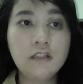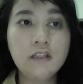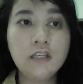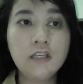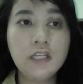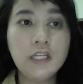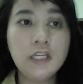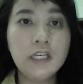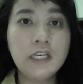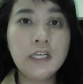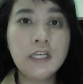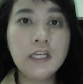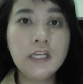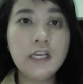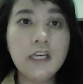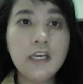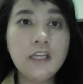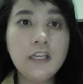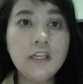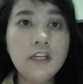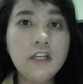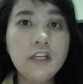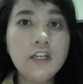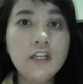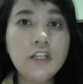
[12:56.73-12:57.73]
In
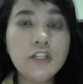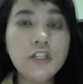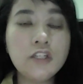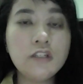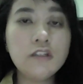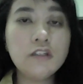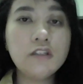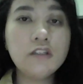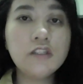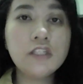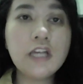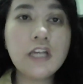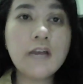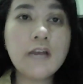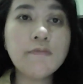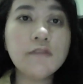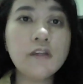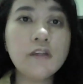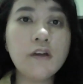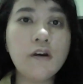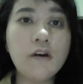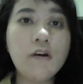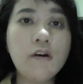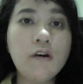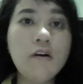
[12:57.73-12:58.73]
this chapter,
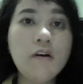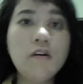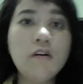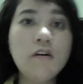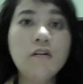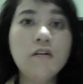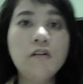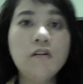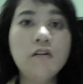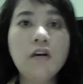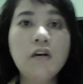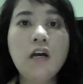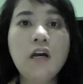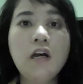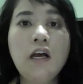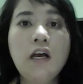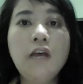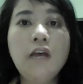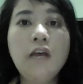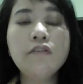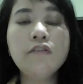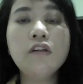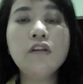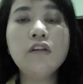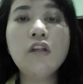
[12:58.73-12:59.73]
after
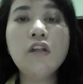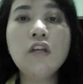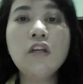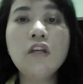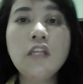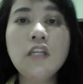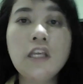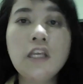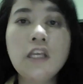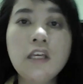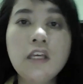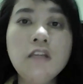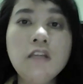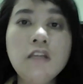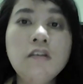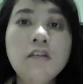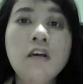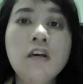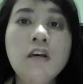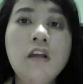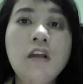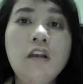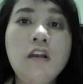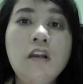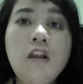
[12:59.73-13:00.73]
learning,
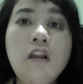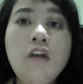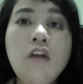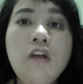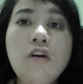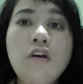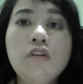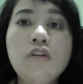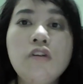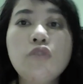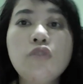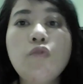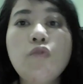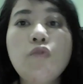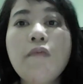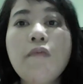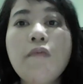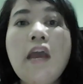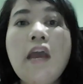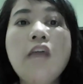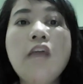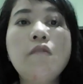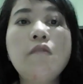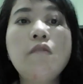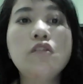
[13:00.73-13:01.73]
learners will be able
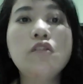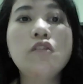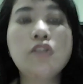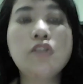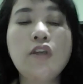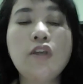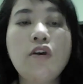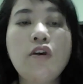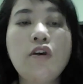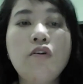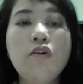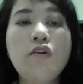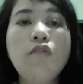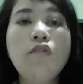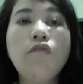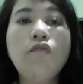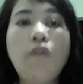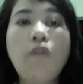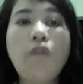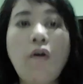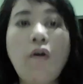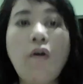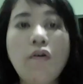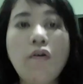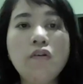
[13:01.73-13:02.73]
to
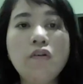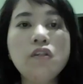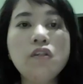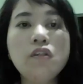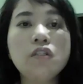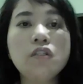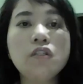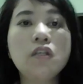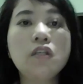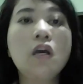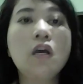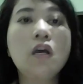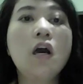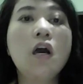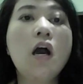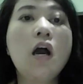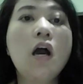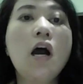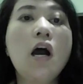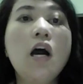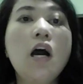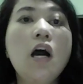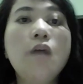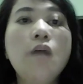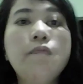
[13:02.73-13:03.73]
first
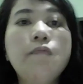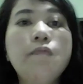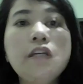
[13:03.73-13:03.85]
appreciate the